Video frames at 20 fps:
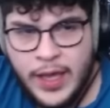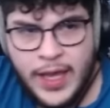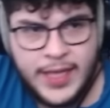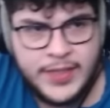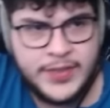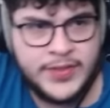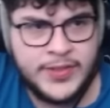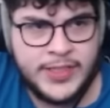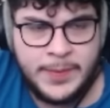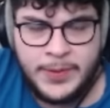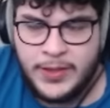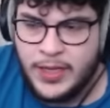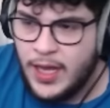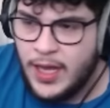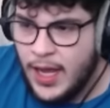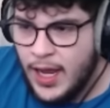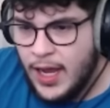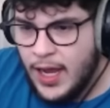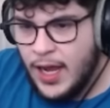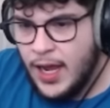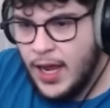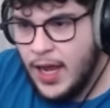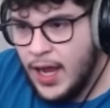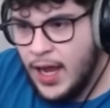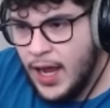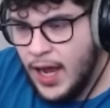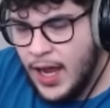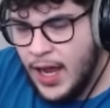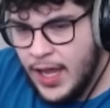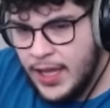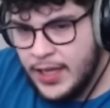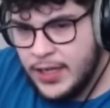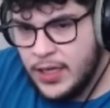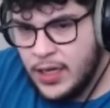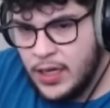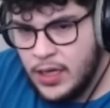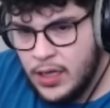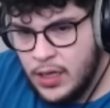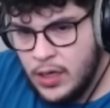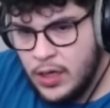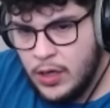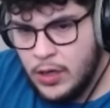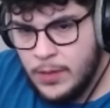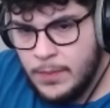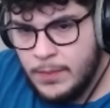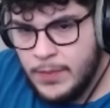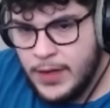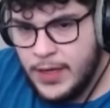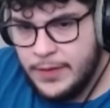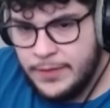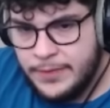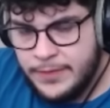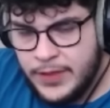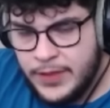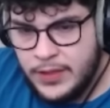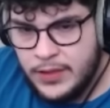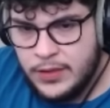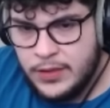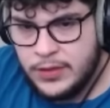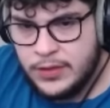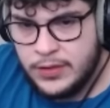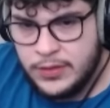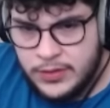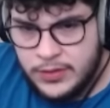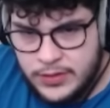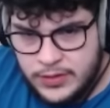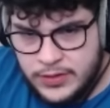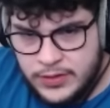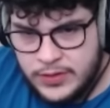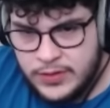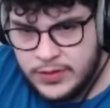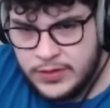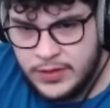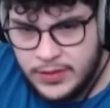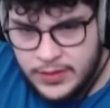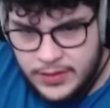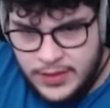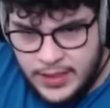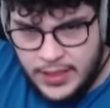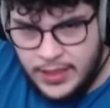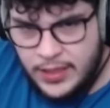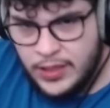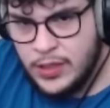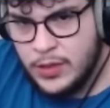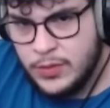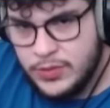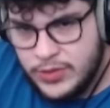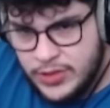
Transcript: It's gonna be the I got on my fingers, there you go.